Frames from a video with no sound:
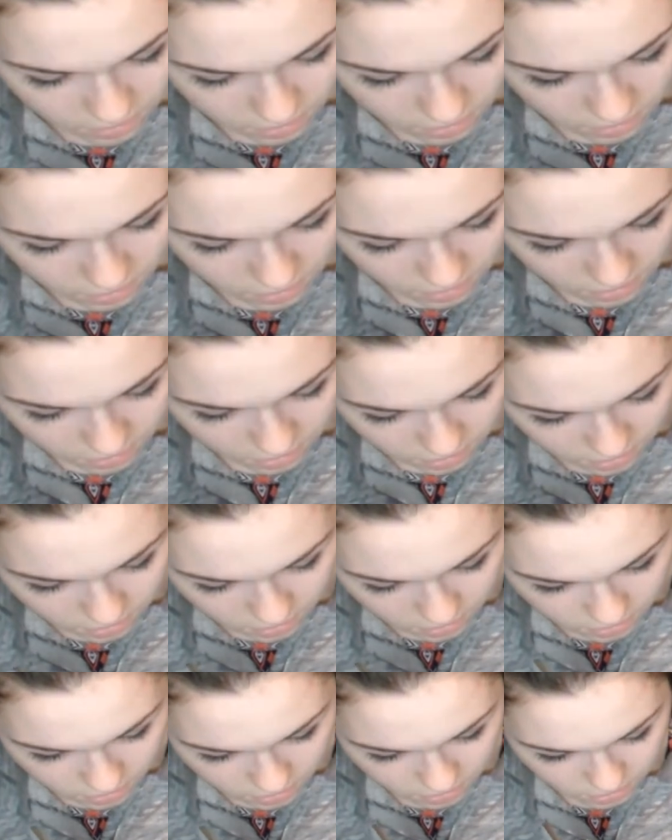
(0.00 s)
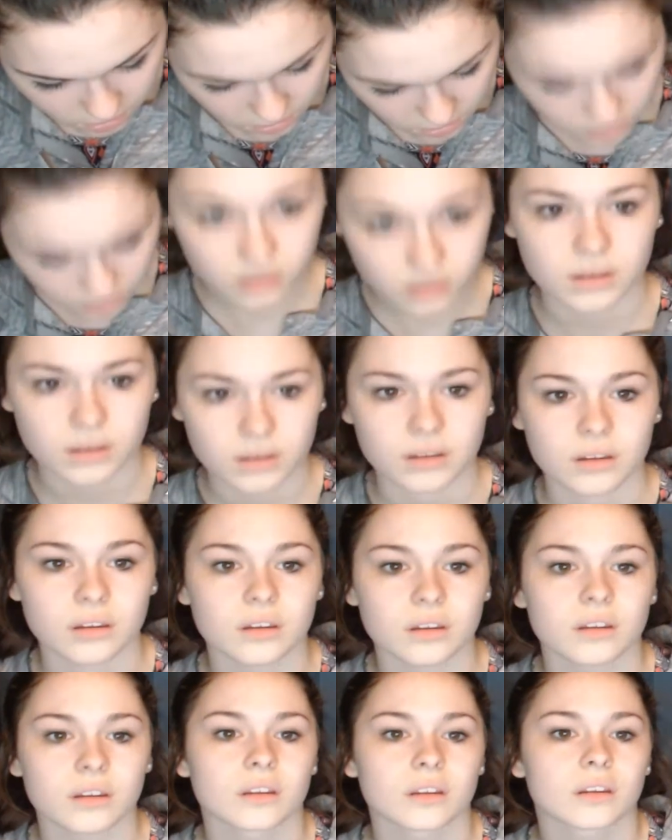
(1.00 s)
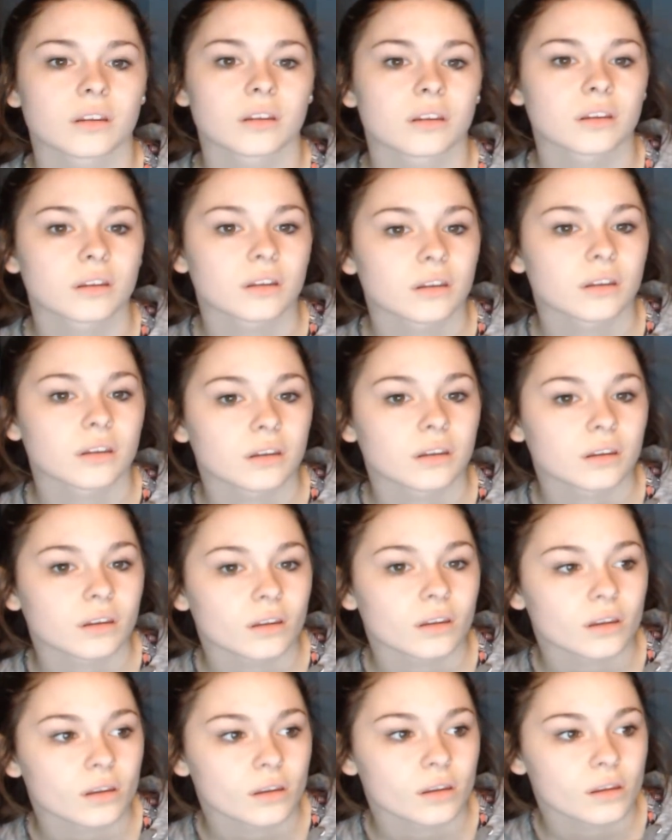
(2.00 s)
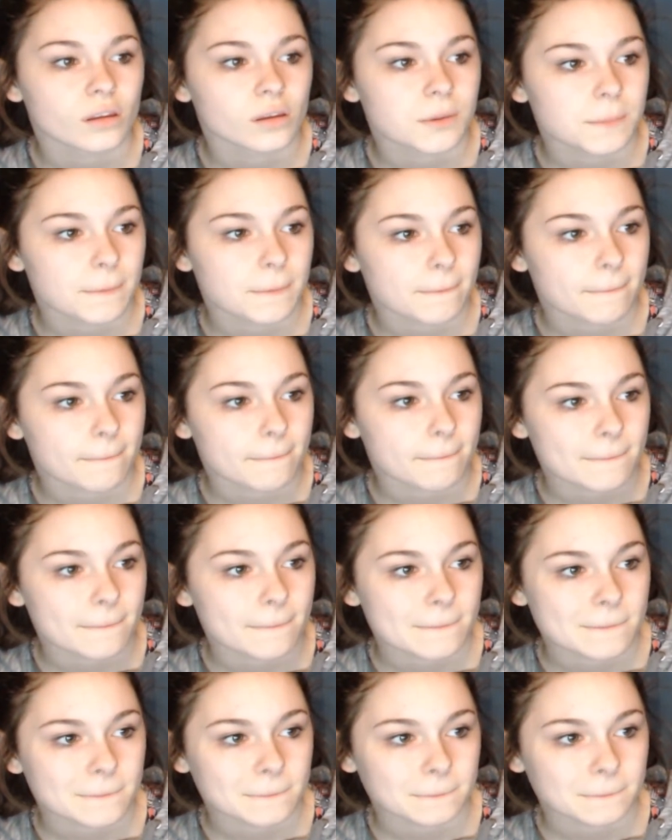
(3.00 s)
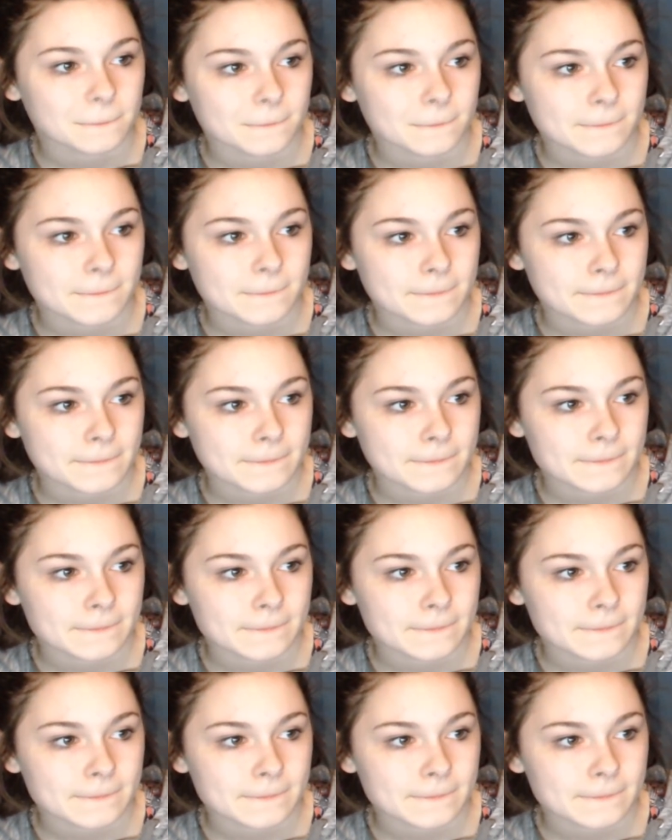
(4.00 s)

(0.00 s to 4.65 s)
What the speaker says: No words are spoken by the person on screen.